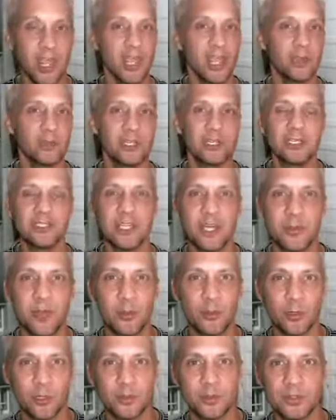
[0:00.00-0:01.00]
And anytime I
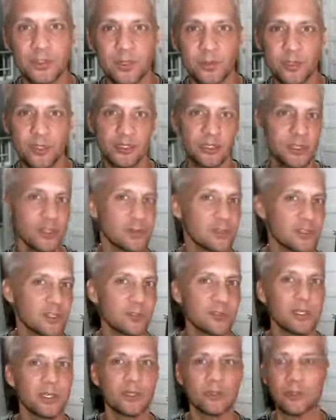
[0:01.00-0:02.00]
work with somebody or coach
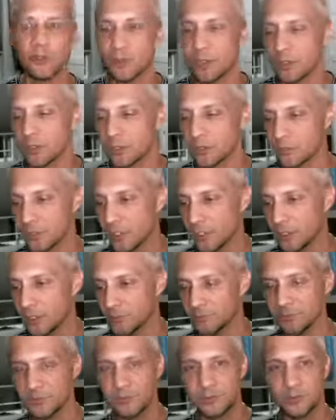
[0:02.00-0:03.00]
somebody
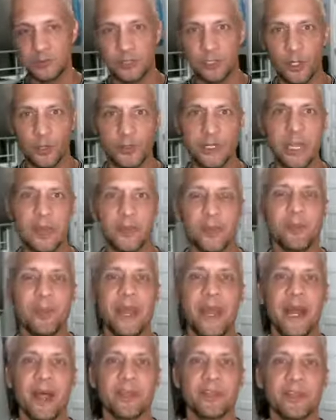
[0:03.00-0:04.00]
or go down the
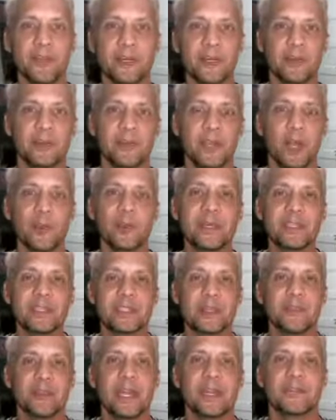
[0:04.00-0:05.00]
path of helping
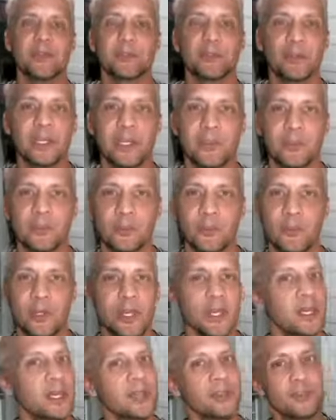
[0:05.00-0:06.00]
somebody have a breakthrough,
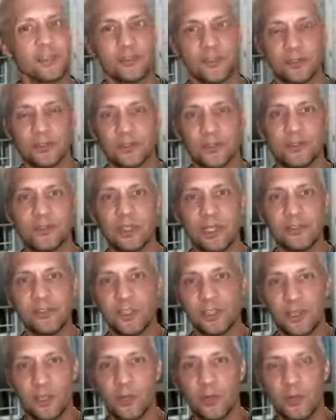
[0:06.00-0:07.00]
these are 2 things
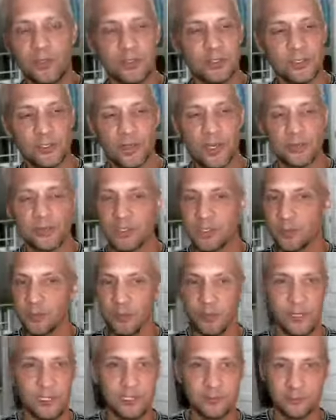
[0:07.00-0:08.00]
I always address. Number
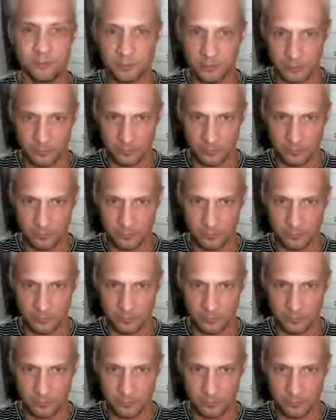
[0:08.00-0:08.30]
one,